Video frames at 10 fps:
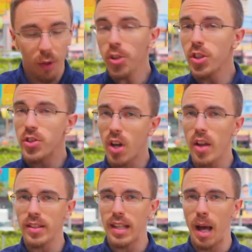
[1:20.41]
when I originally
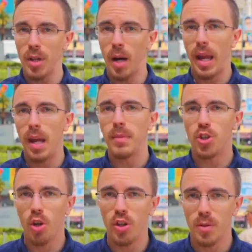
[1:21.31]
saw this laptop,
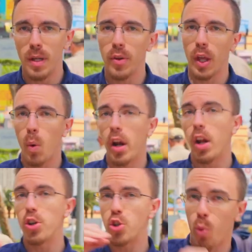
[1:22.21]
AMD showed it to me with a
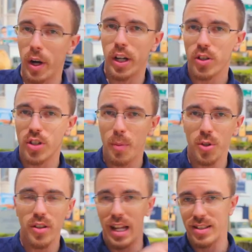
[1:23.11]
120 hertz
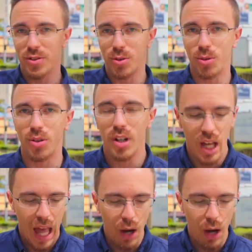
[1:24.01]
option. That sounds cool.